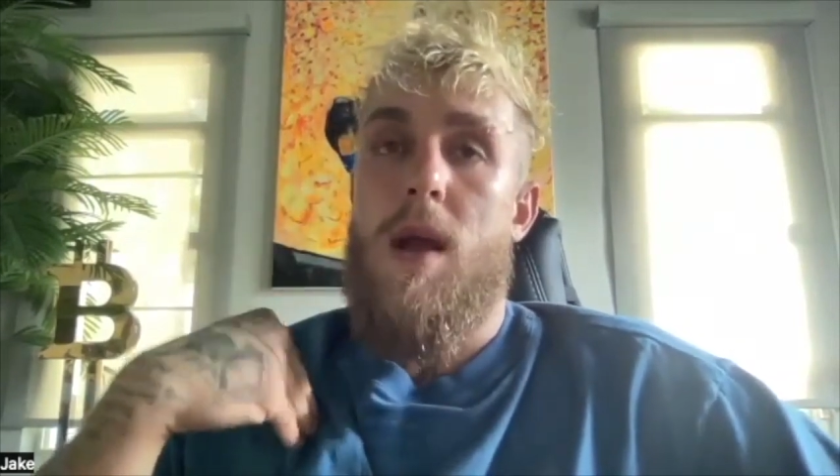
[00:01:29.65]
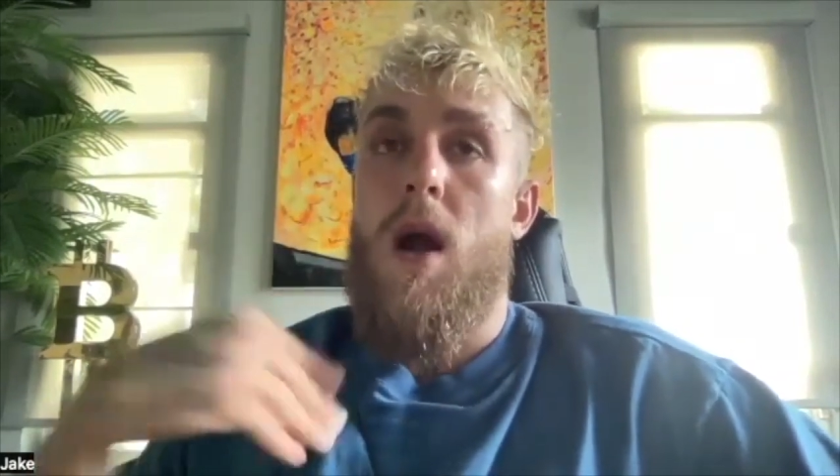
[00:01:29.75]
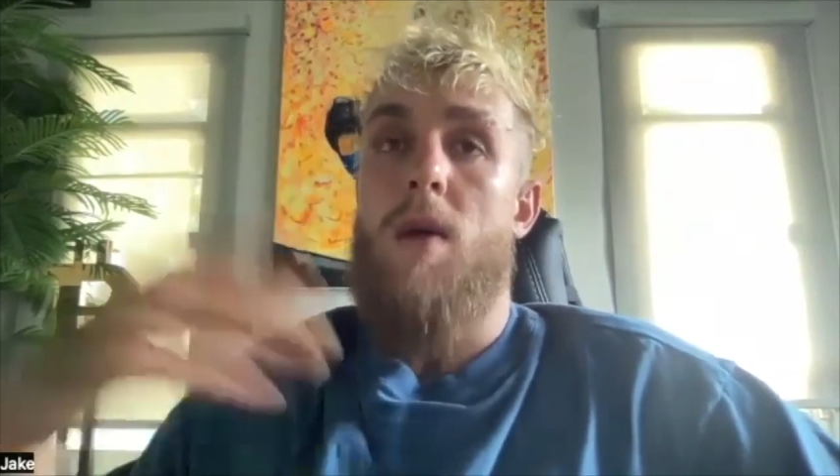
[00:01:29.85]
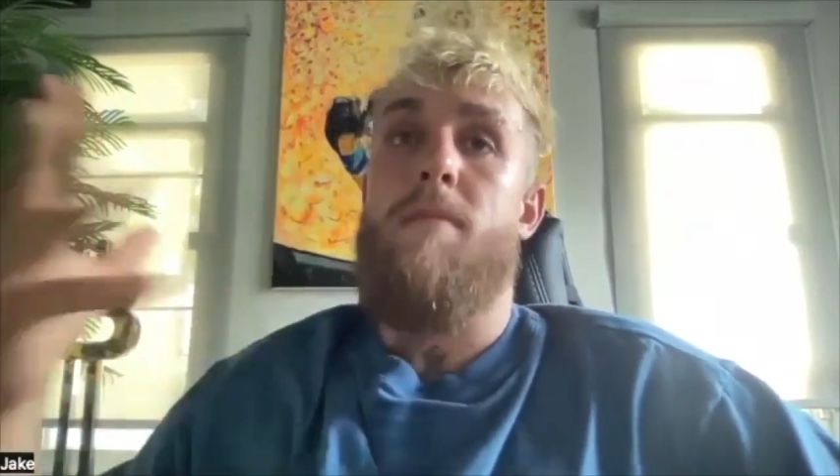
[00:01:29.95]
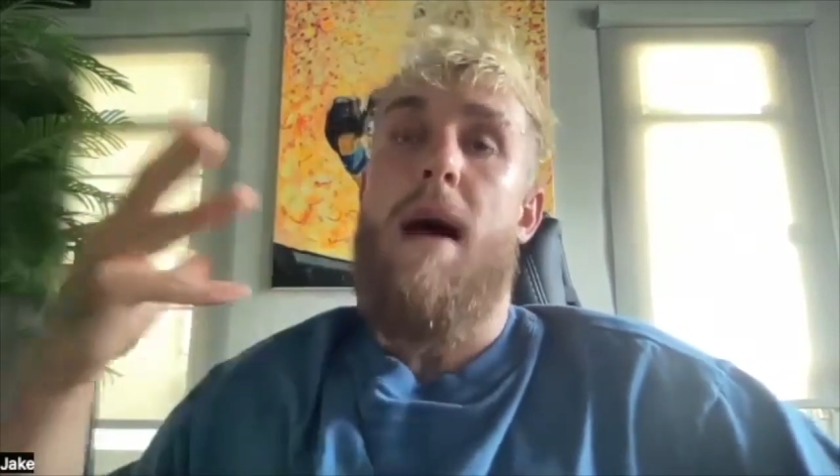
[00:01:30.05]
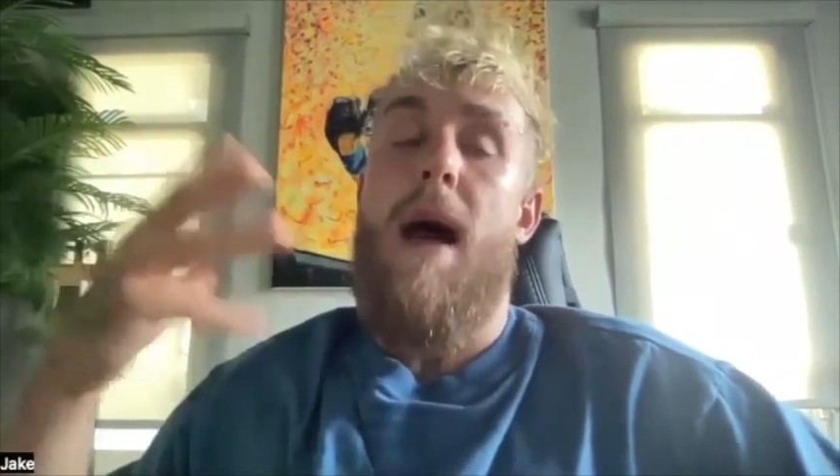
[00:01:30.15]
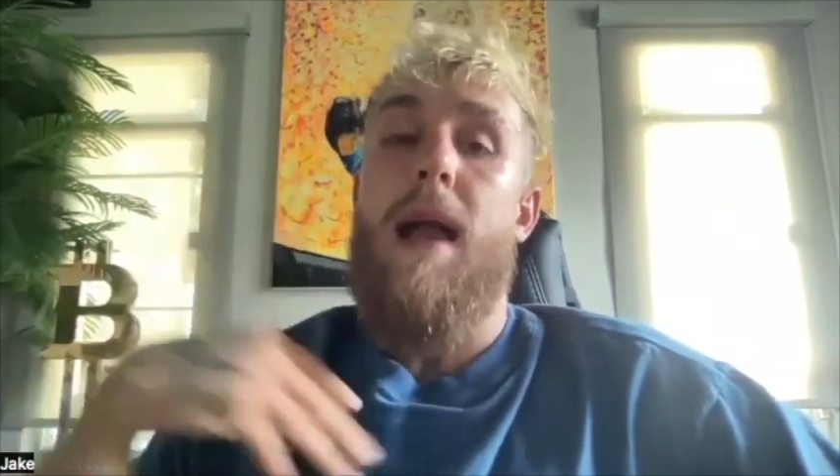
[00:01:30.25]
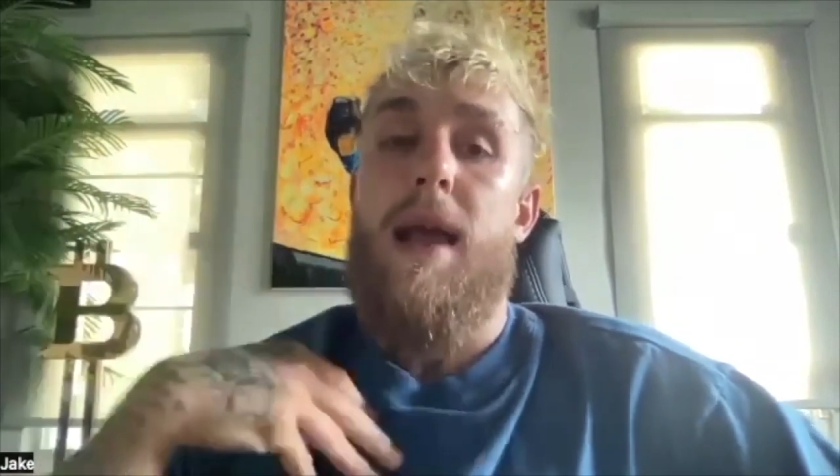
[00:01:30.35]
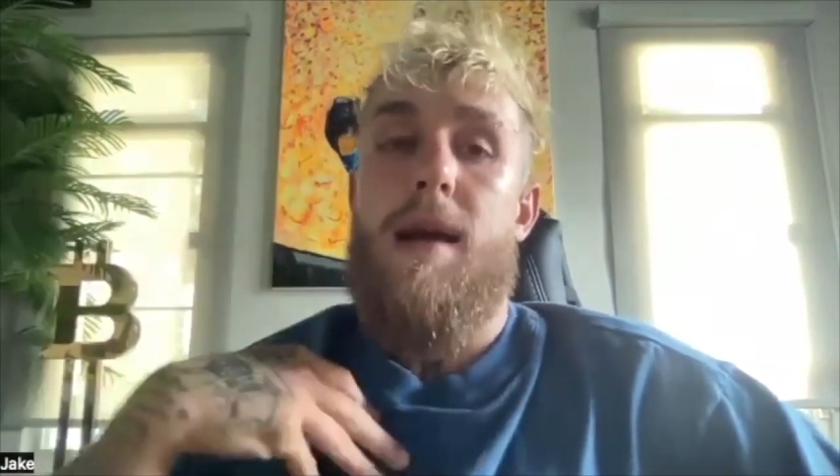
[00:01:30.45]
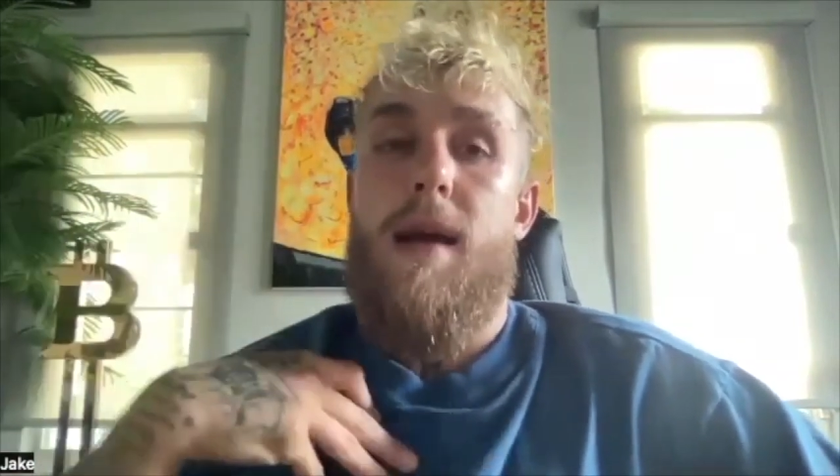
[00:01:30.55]
come
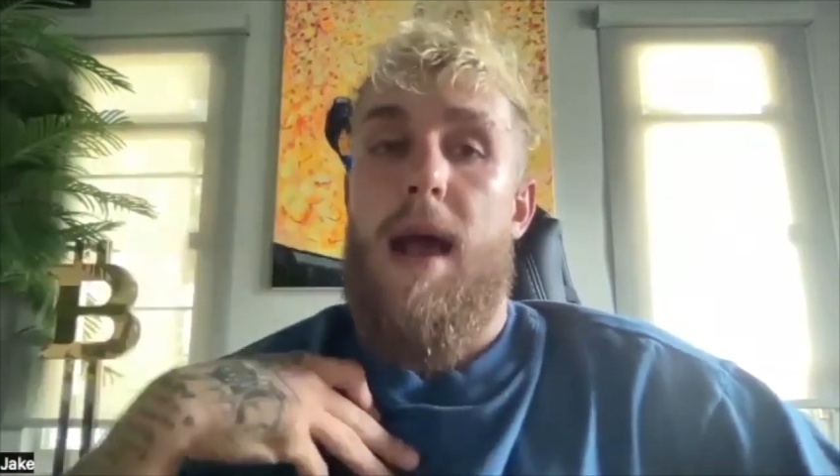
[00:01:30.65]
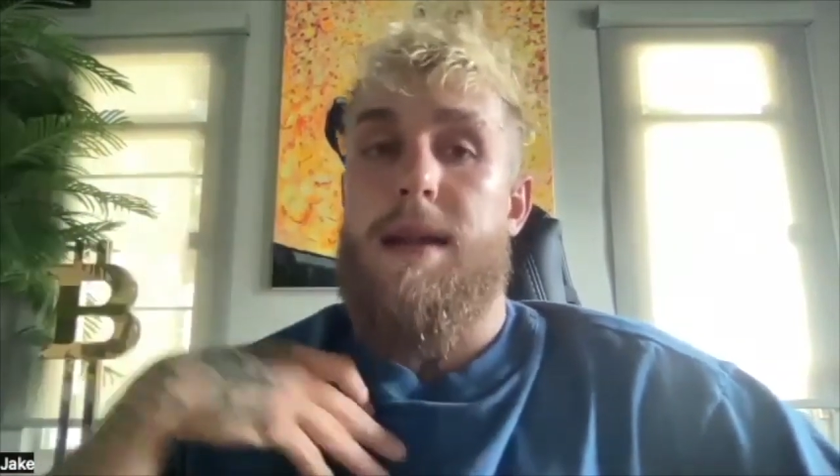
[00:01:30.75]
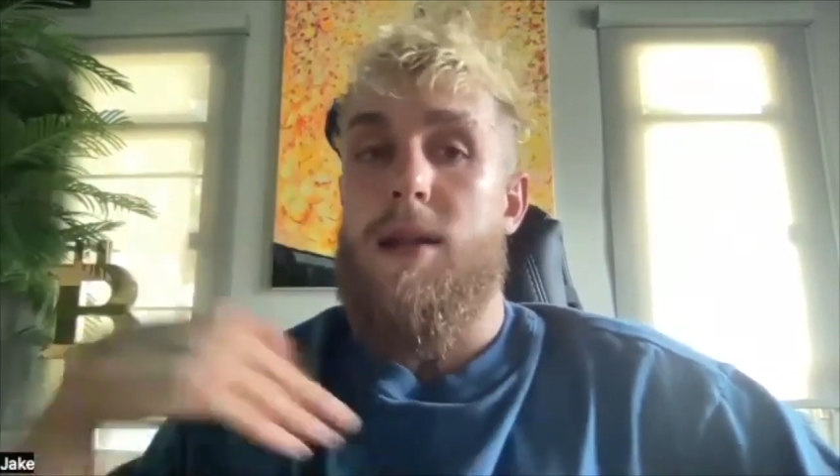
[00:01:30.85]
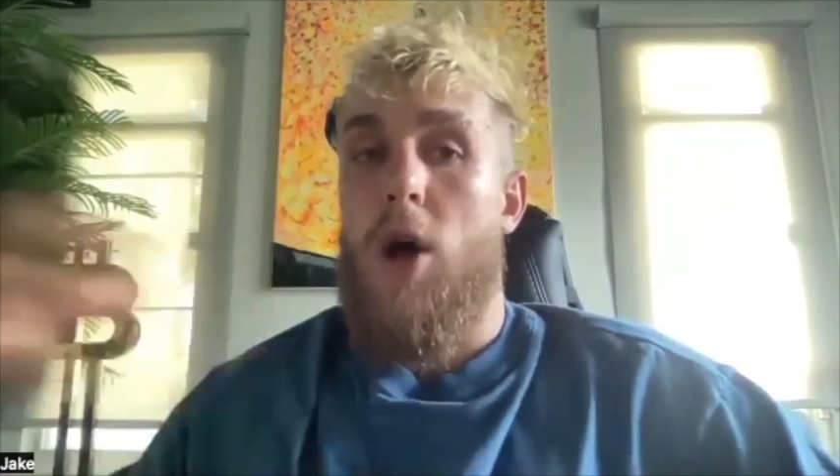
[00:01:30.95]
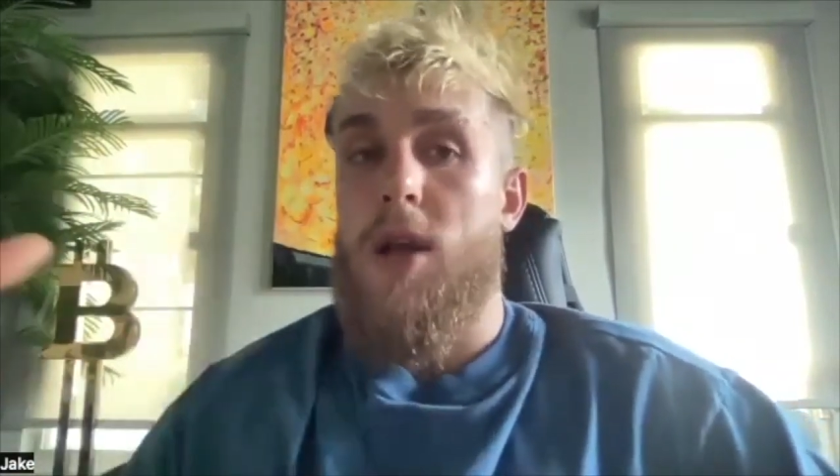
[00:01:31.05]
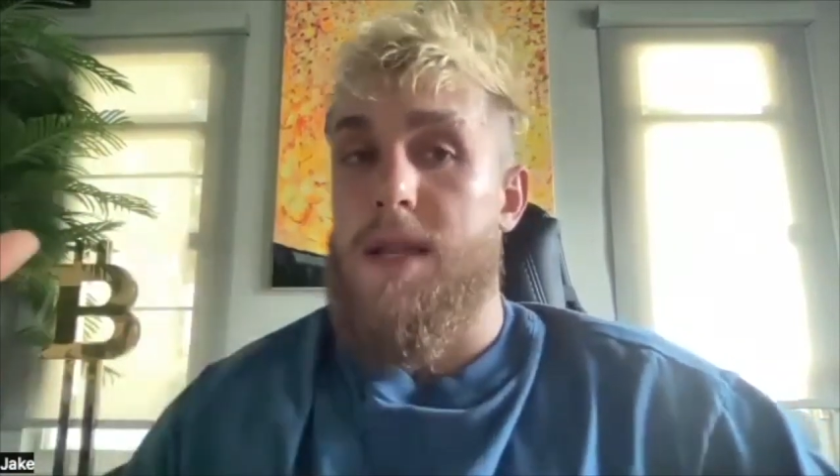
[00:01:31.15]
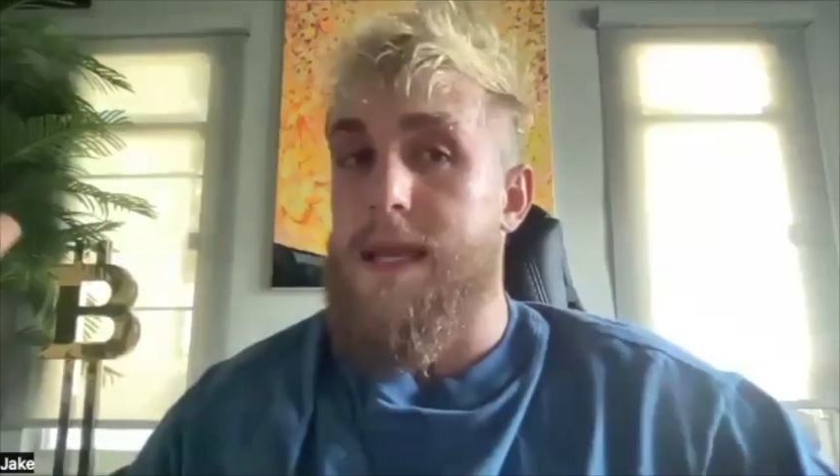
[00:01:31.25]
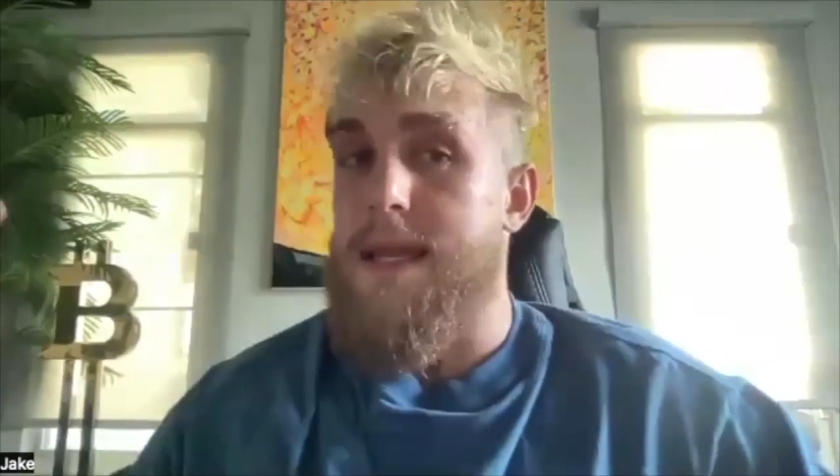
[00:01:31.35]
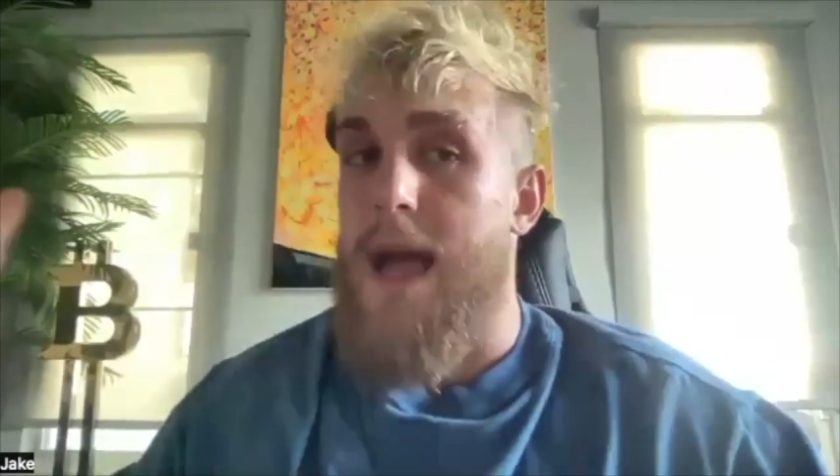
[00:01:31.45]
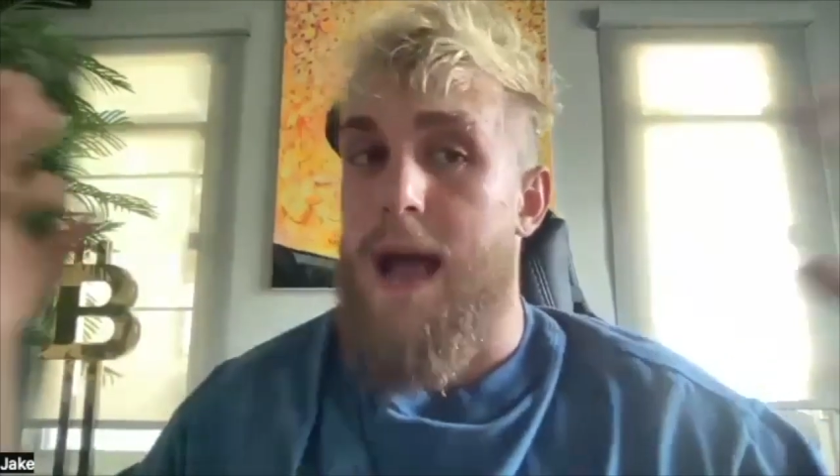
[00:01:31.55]
back as long as
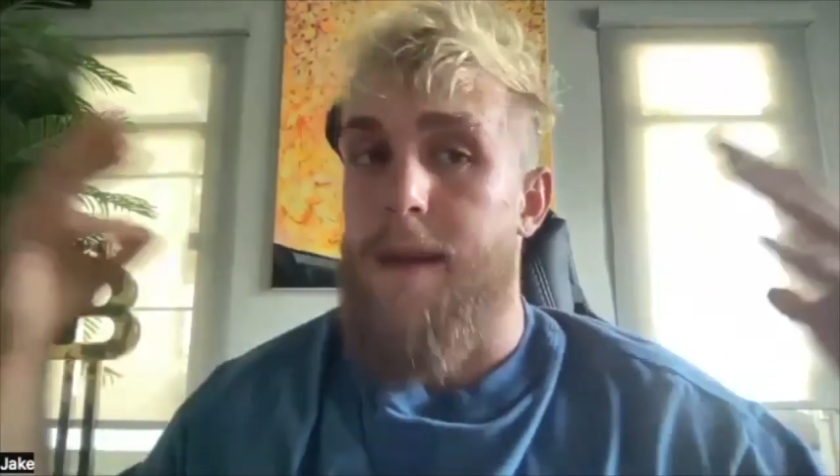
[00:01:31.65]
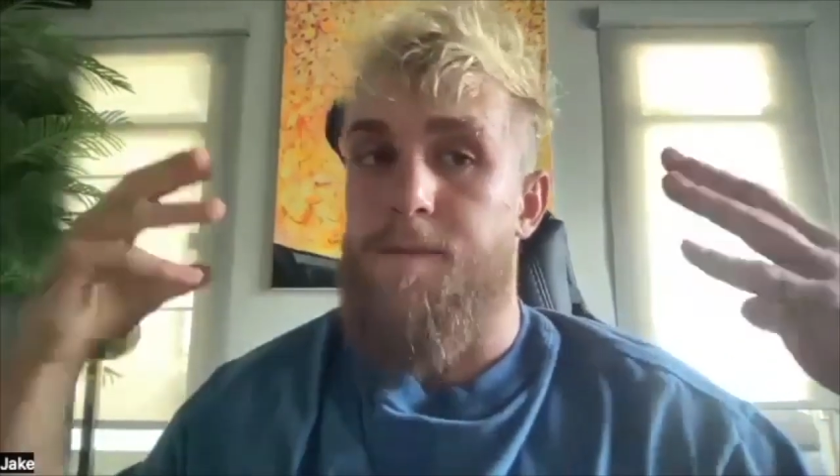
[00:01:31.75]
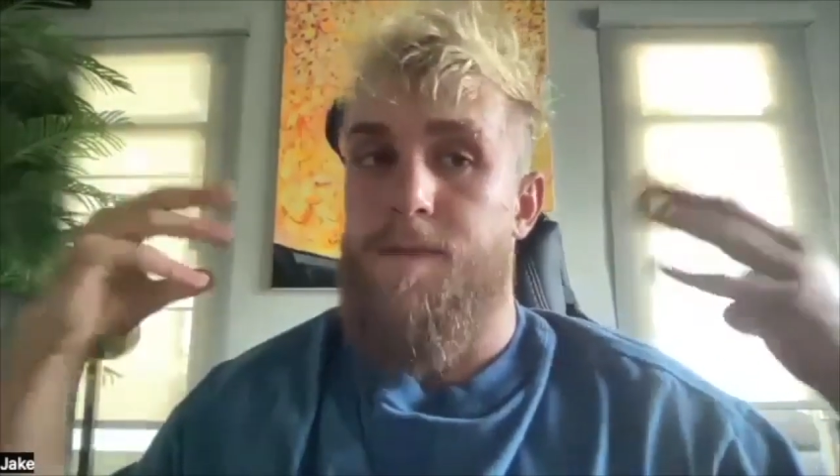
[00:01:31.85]
he's not.